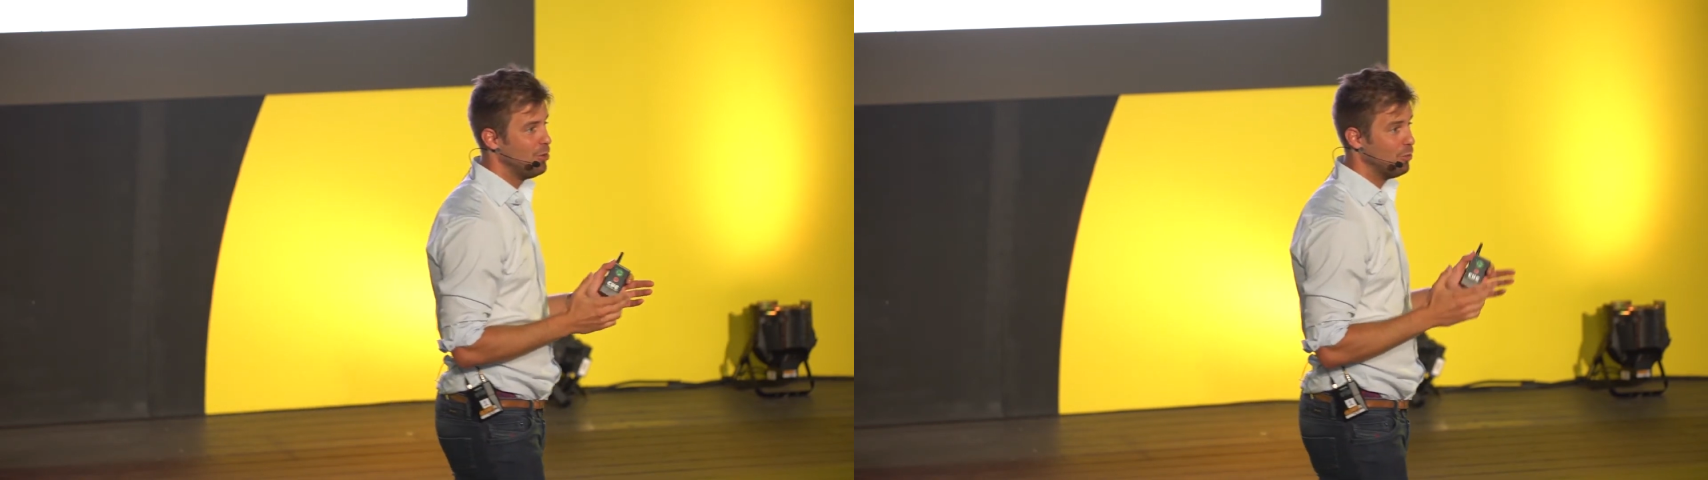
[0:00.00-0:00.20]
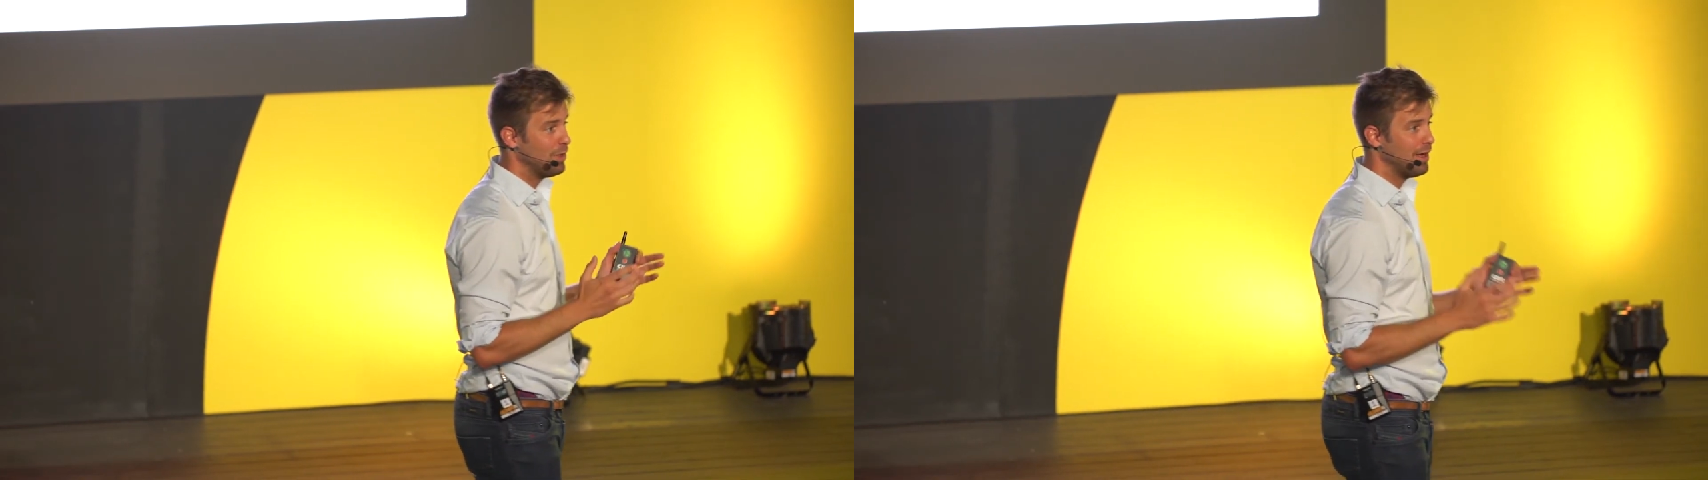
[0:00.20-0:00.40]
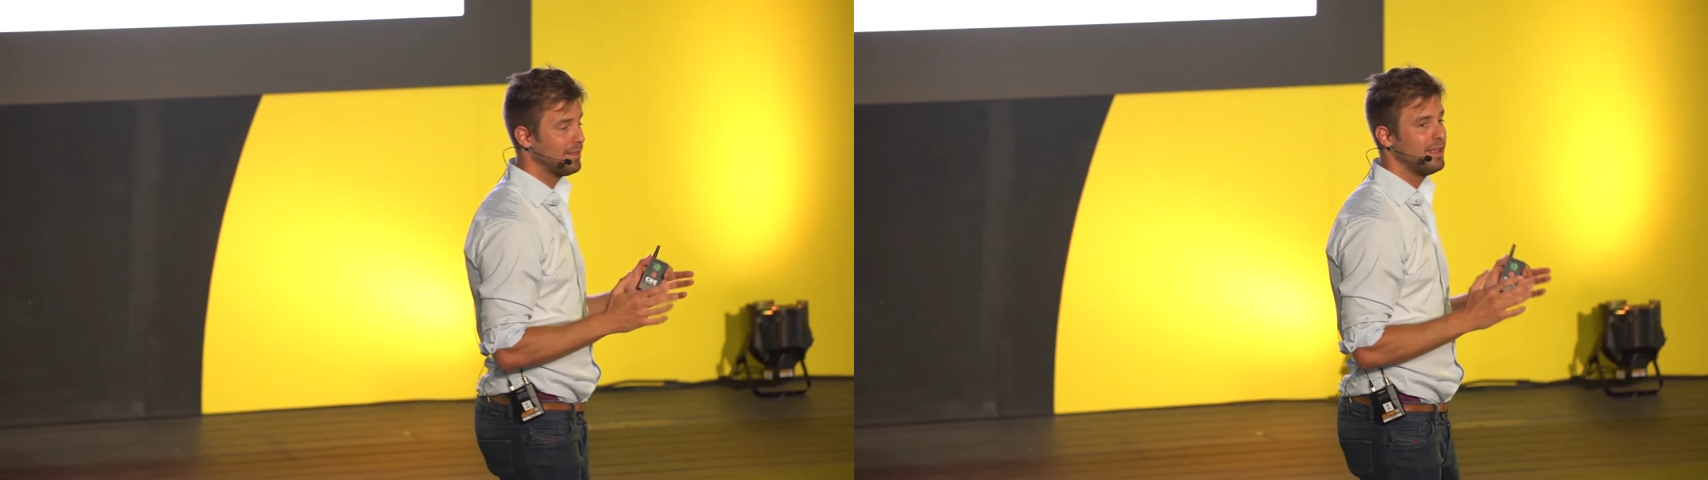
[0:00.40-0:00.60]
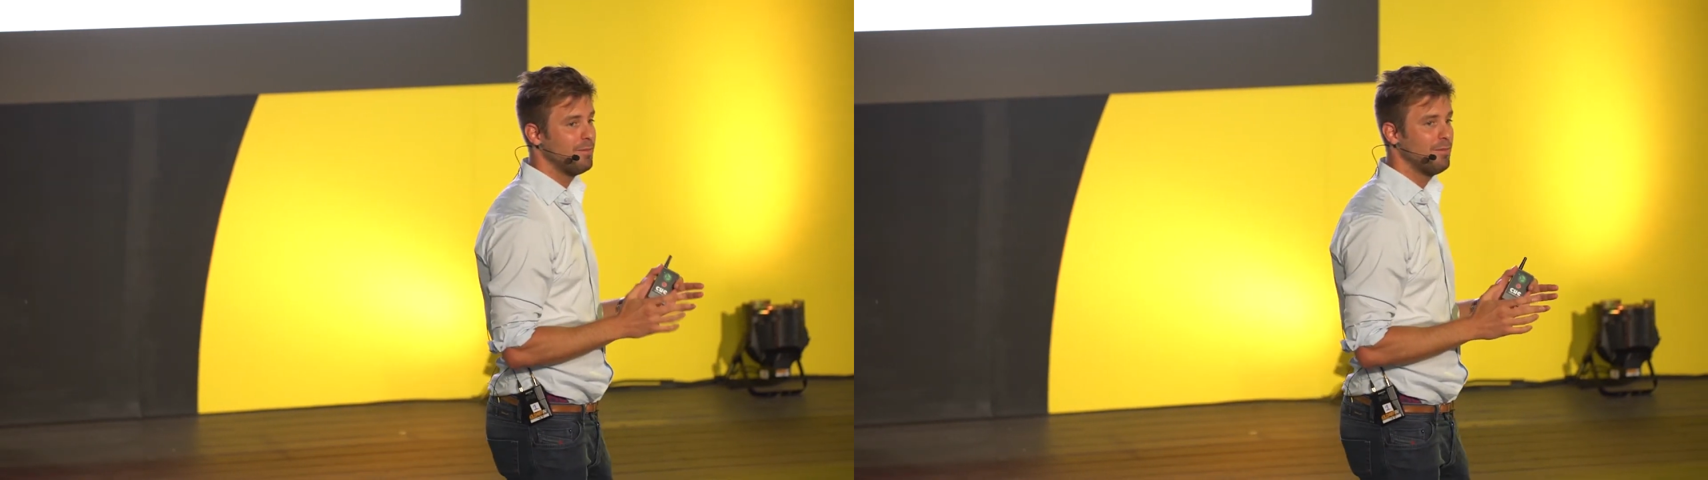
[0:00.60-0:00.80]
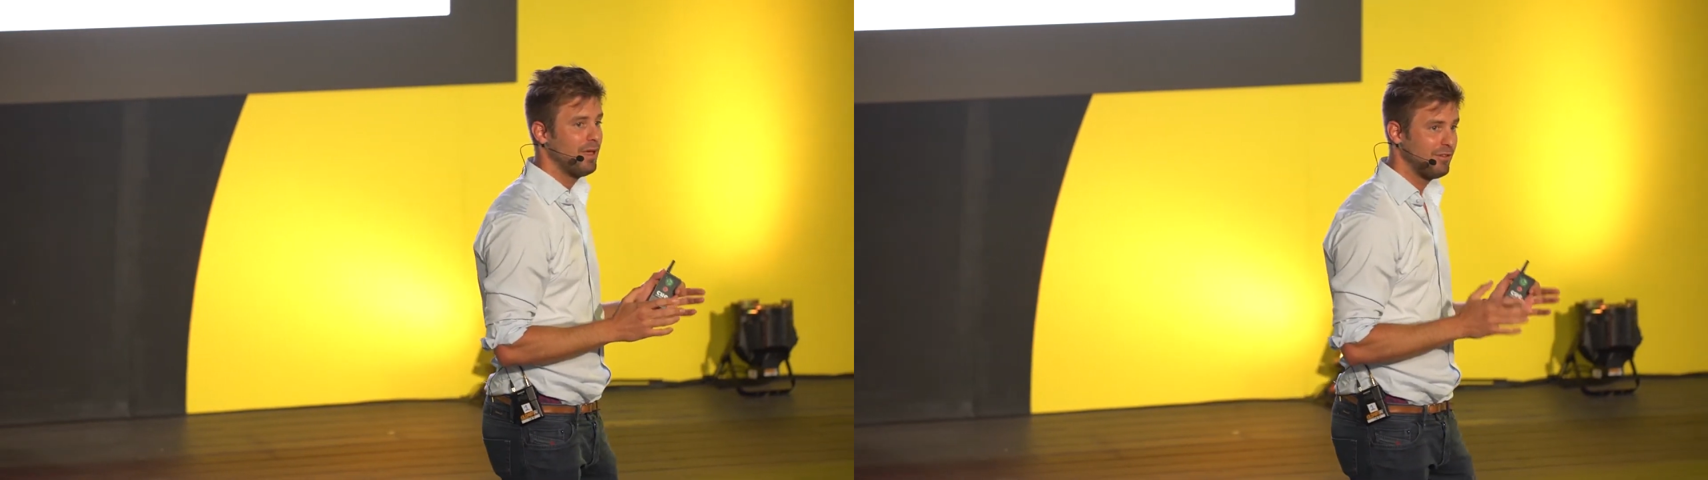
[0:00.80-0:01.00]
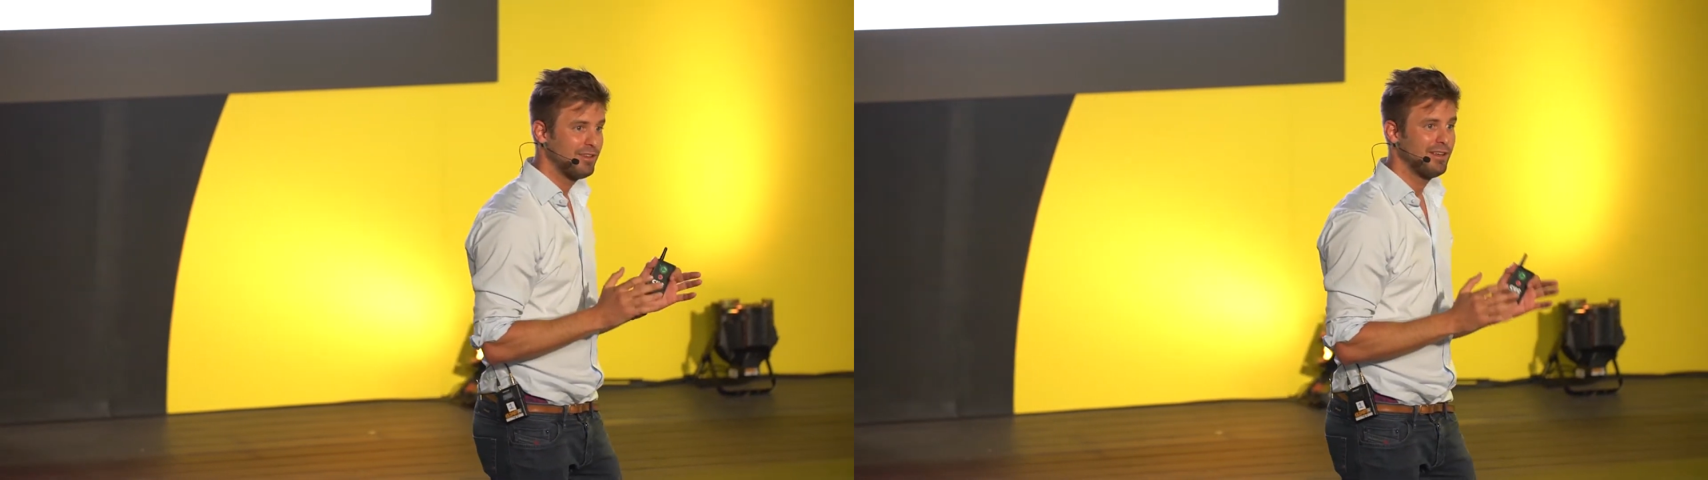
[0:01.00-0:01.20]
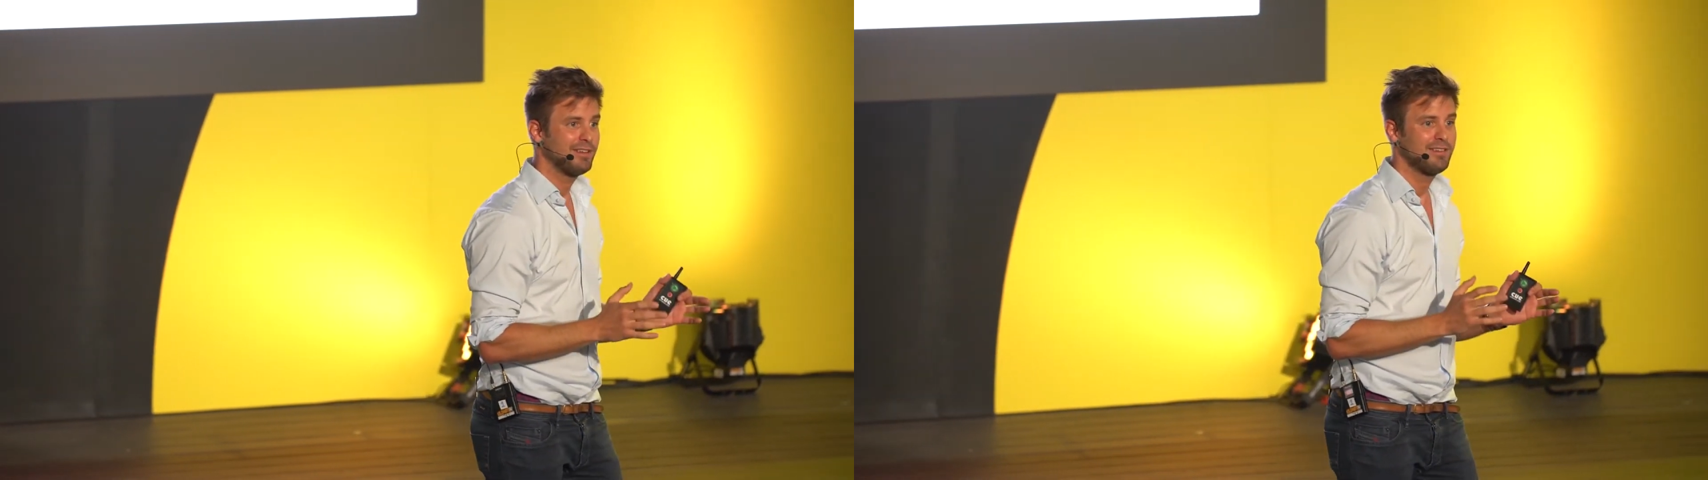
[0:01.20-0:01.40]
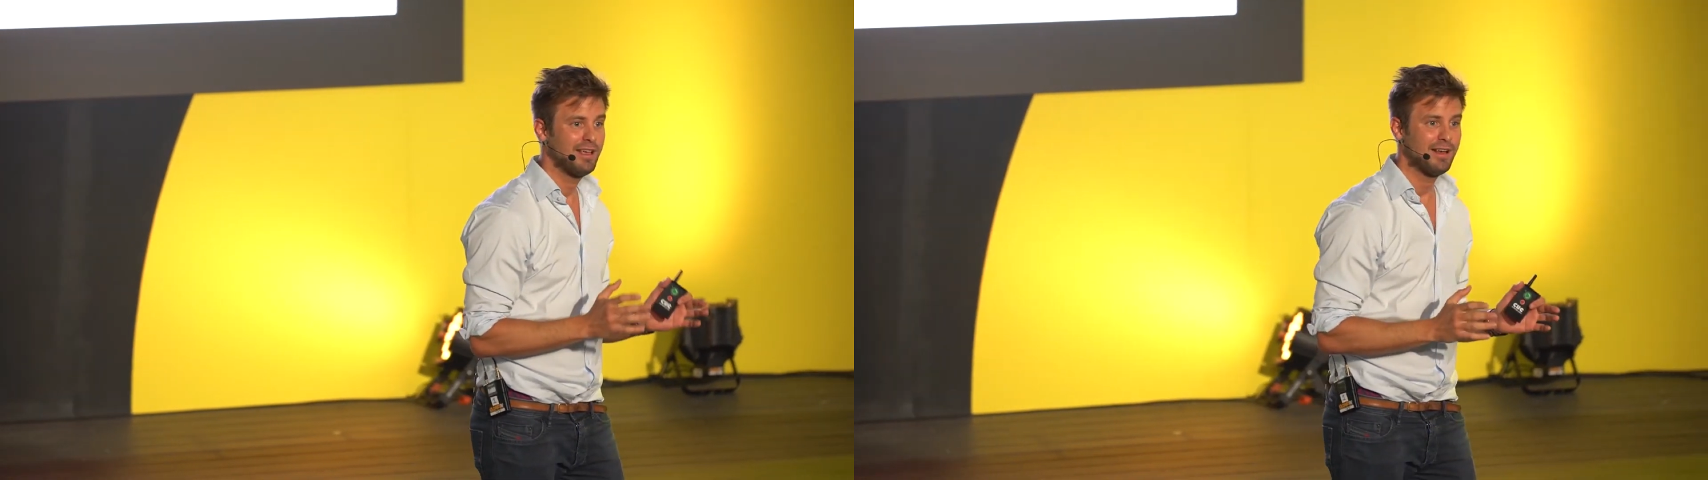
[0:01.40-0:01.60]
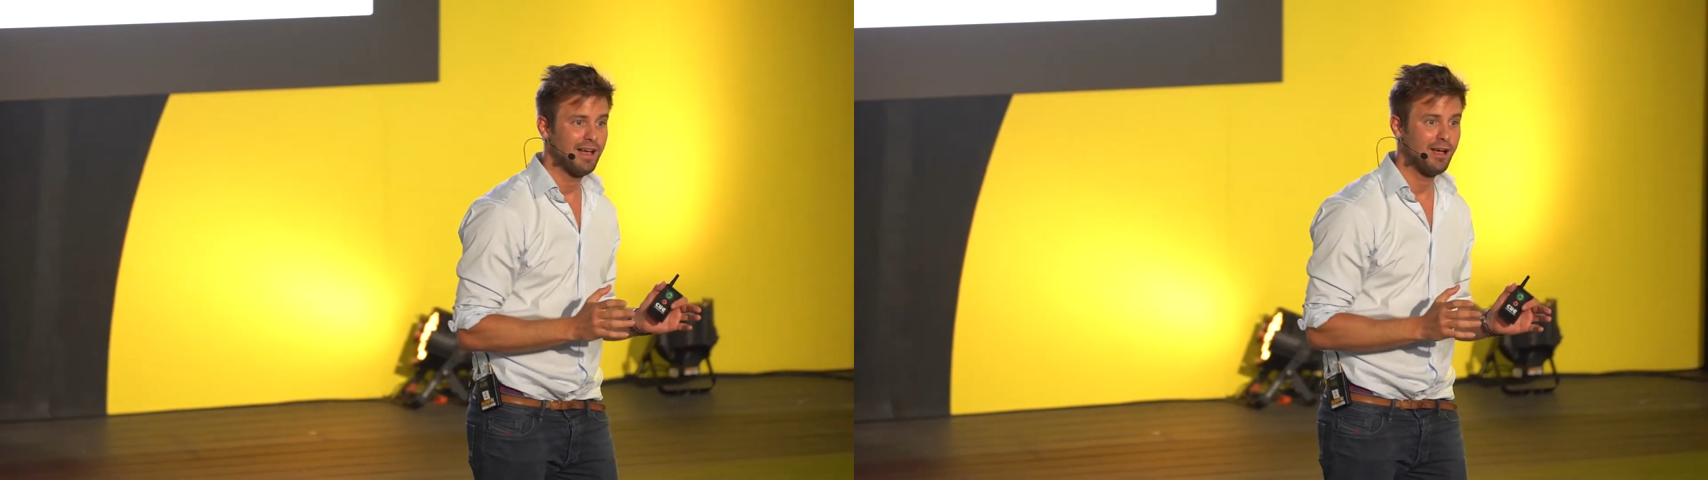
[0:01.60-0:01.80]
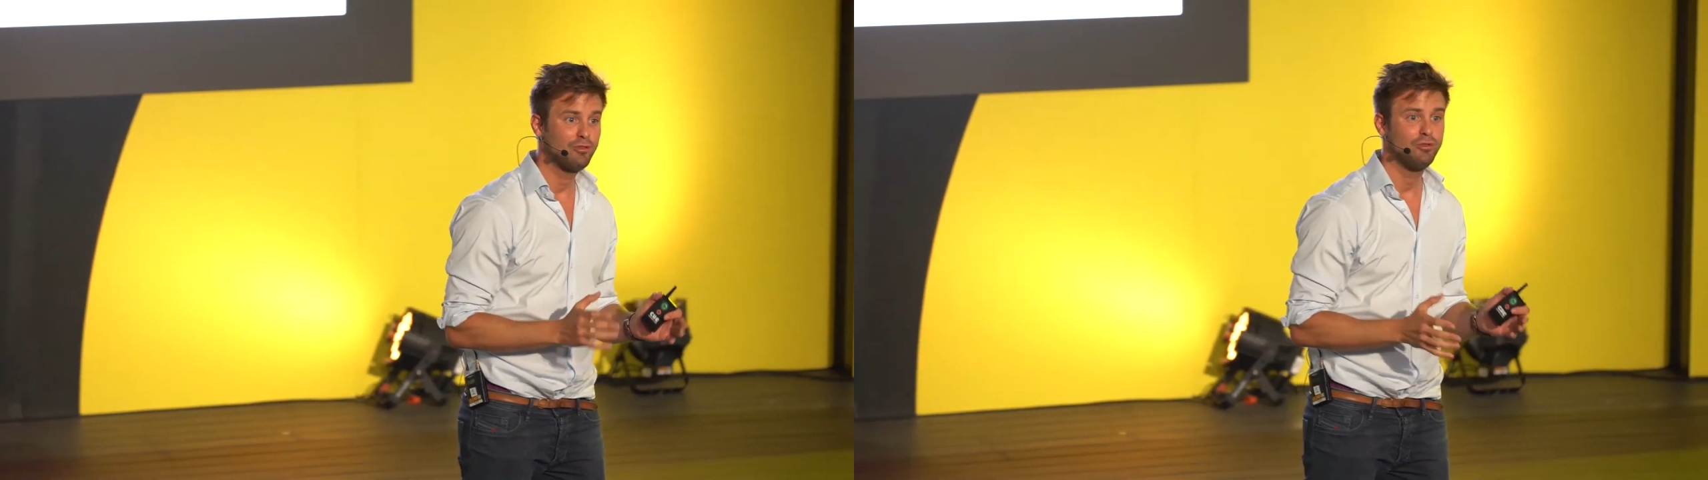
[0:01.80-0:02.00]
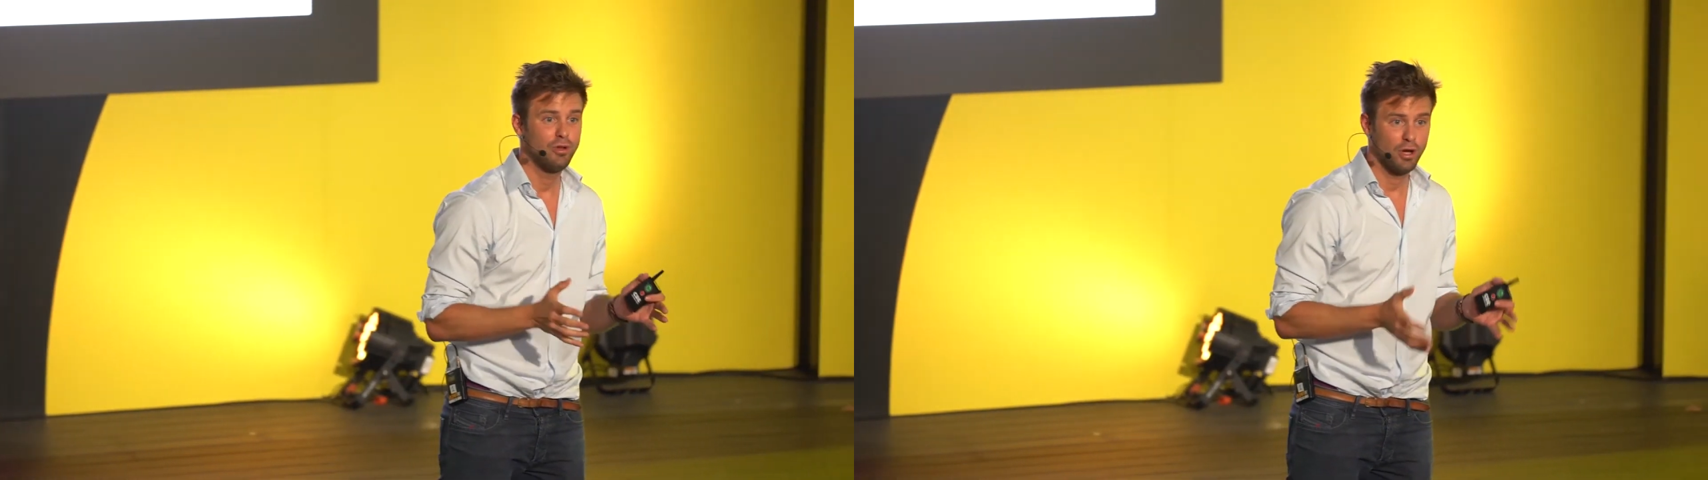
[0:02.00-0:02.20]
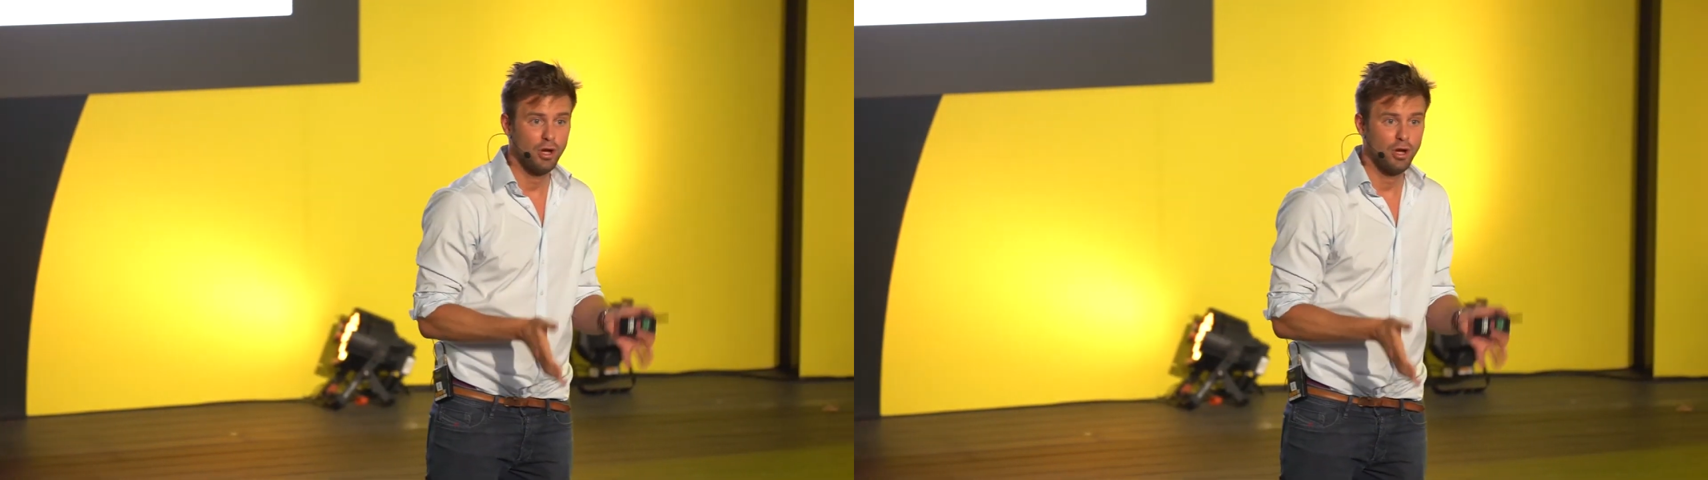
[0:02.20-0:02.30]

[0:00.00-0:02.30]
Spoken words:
without them having to understand how to